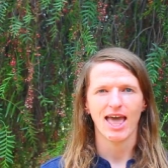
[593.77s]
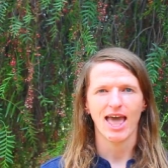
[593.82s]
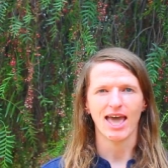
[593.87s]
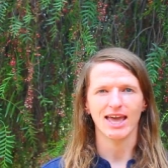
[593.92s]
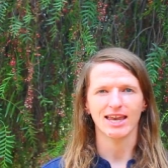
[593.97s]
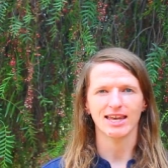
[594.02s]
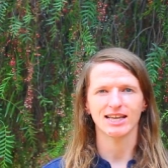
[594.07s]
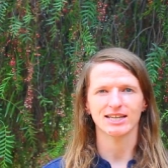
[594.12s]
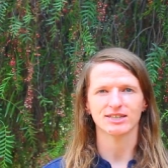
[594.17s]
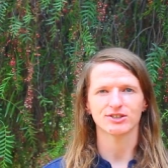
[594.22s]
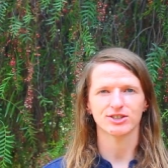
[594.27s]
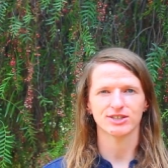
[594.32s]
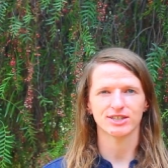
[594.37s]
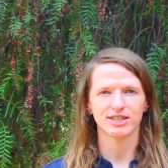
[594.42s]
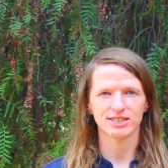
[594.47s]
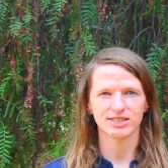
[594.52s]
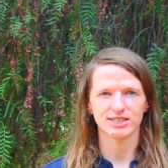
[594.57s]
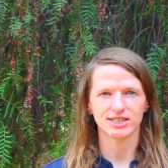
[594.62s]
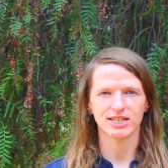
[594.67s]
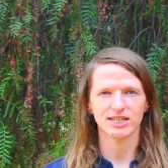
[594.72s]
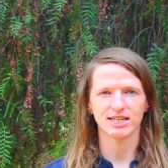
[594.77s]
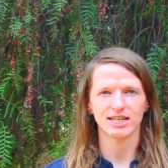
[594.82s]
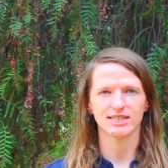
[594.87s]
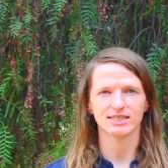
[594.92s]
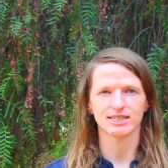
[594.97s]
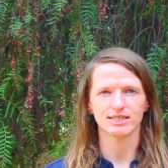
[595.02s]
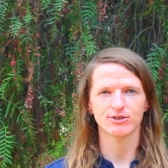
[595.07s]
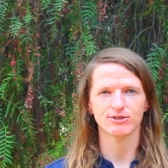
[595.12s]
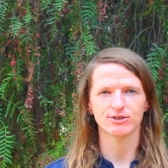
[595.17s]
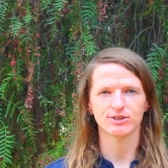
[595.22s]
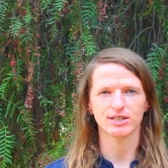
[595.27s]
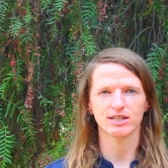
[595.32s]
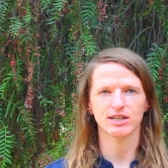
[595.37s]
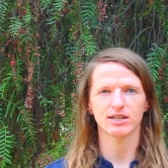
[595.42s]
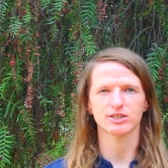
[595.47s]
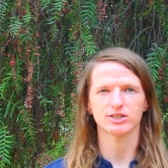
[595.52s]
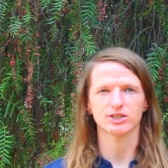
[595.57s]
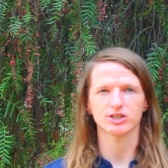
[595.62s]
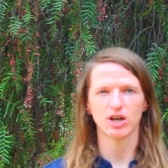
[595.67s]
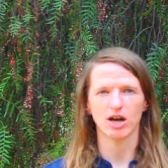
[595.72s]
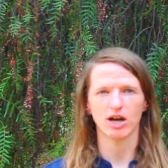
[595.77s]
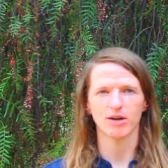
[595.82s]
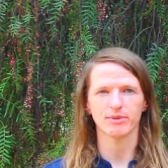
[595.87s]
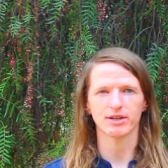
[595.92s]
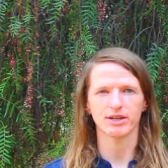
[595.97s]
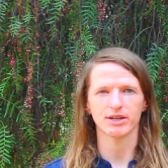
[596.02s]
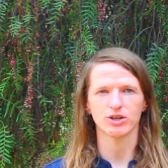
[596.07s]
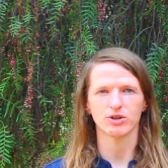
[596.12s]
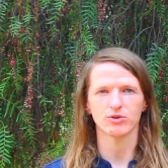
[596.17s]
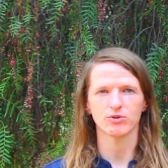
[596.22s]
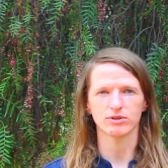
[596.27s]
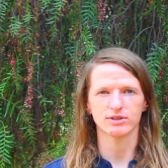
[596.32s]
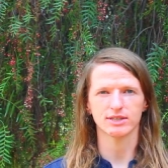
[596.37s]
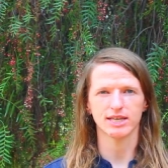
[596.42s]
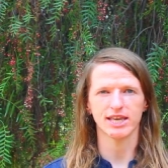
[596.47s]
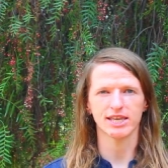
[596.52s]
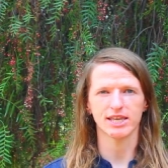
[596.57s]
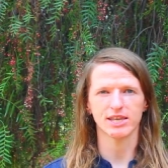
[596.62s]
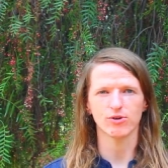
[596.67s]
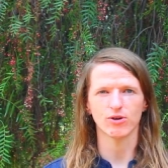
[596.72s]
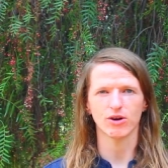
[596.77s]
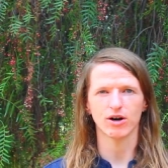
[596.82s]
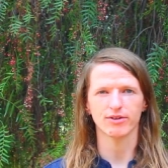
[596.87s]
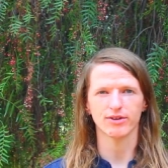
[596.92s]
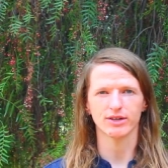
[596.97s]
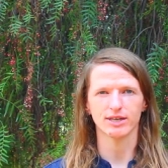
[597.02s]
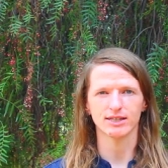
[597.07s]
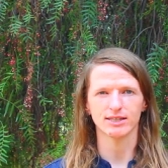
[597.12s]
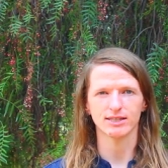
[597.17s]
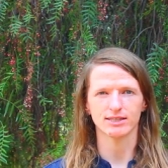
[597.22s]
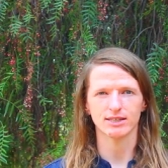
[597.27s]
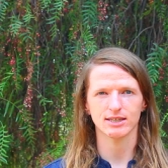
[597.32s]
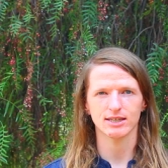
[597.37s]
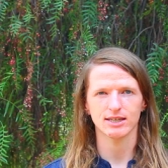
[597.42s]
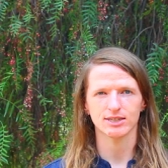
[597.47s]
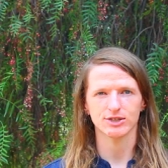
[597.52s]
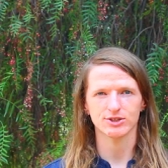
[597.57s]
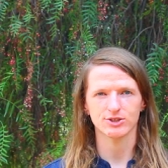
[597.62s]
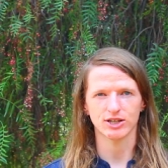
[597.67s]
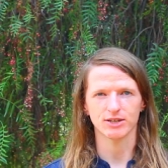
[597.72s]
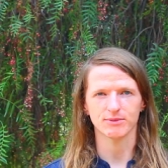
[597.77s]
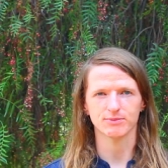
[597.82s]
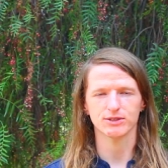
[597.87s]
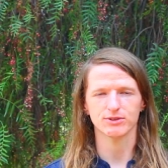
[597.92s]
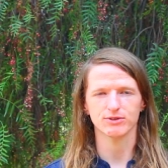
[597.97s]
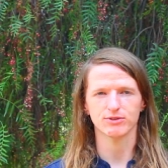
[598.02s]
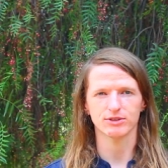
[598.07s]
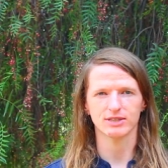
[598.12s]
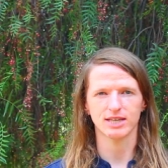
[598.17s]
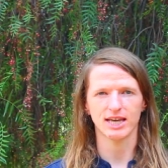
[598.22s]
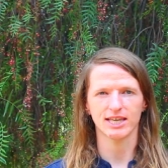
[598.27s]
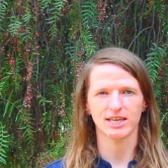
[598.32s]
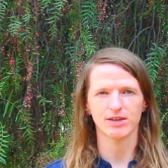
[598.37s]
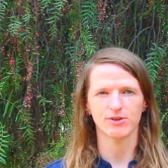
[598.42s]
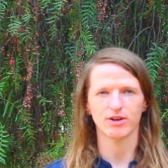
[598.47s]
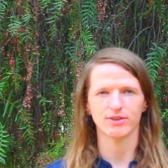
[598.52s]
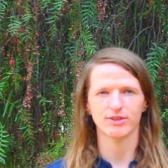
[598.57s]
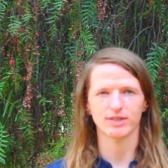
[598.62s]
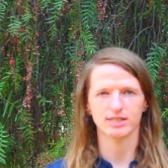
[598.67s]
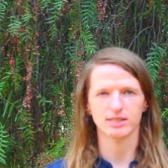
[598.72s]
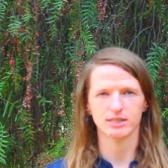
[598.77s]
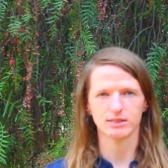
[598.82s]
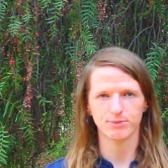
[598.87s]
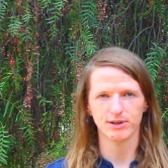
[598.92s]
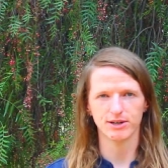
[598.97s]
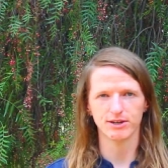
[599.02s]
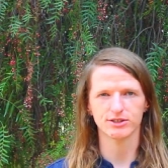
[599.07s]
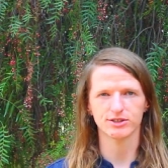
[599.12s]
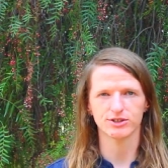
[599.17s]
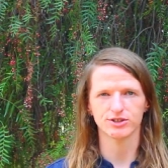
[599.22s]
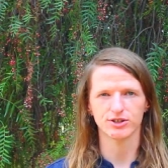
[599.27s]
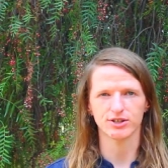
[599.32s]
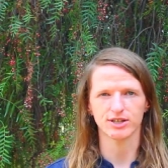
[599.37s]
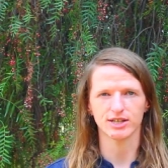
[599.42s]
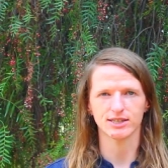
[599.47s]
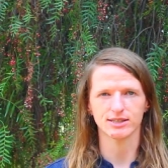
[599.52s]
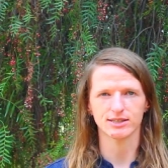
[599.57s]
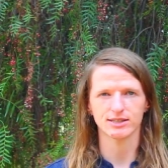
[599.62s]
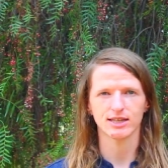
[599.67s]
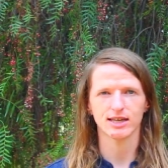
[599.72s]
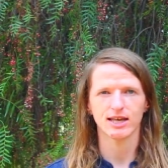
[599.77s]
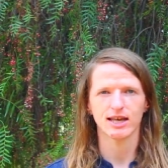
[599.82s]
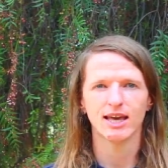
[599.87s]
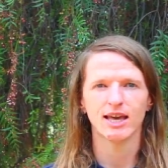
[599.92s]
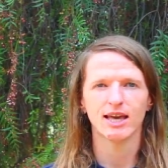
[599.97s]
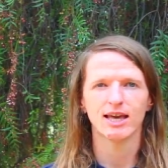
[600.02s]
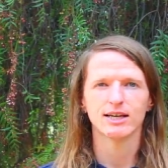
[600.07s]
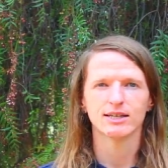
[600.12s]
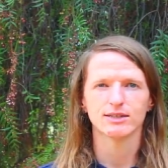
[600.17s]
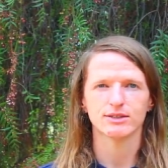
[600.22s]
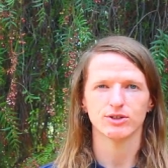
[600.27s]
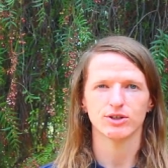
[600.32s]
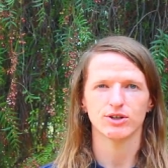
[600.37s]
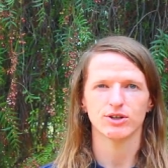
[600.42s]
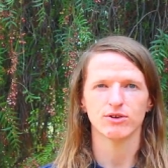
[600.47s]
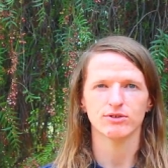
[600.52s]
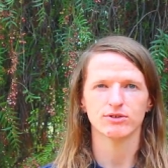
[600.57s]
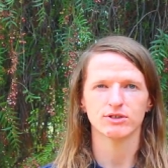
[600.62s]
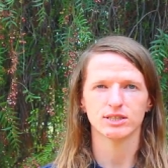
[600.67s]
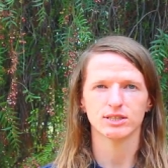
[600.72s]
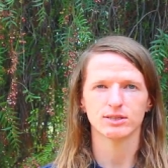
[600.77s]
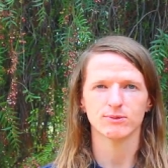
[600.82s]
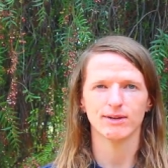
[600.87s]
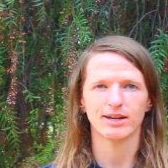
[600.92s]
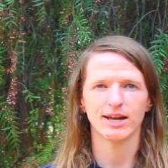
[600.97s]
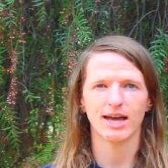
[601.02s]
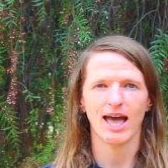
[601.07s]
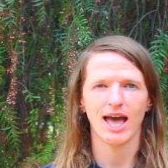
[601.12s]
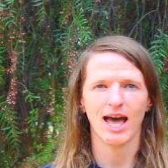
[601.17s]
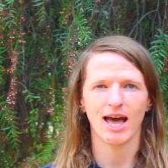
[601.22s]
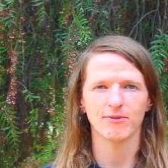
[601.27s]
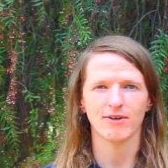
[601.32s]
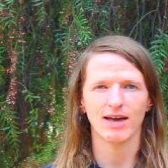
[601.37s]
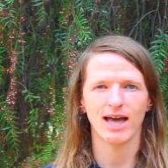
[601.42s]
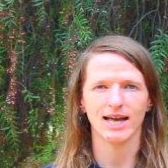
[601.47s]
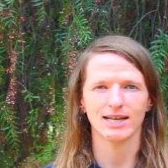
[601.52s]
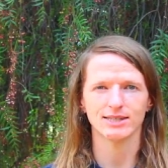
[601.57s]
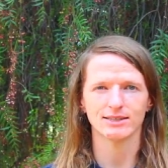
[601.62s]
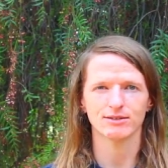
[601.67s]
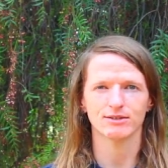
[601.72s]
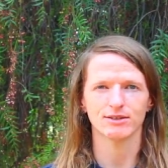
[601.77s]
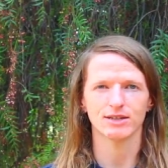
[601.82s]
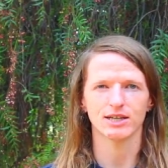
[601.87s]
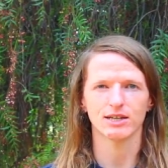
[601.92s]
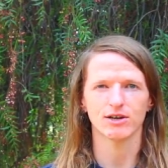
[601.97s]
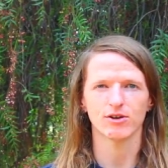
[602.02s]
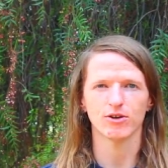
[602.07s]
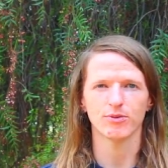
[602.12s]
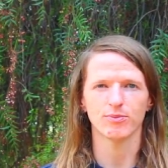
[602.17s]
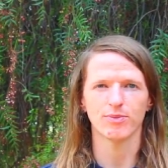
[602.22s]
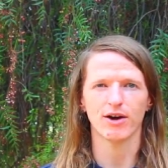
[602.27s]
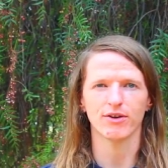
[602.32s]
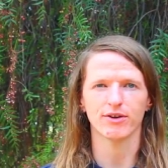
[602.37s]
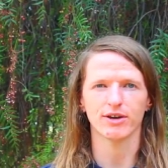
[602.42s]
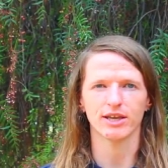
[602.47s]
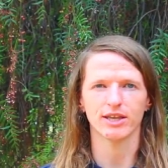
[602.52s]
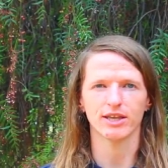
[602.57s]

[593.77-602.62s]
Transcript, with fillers: And in tradition, it's usually a shaman who will take you on these trips, who will take you on these spirit journeys. So you don't just want to haphazardly go about